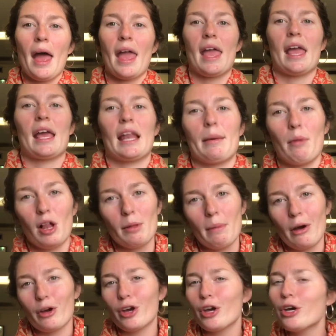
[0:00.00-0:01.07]
and I'm all
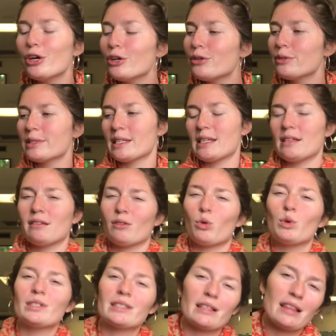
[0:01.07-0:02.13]
about Kahoots and
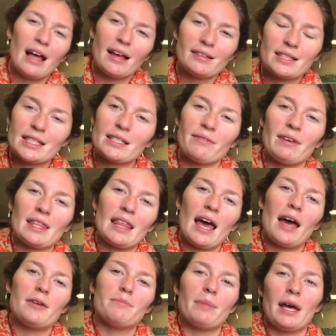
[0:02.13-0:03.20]
Quizlet Lives and stuff like that.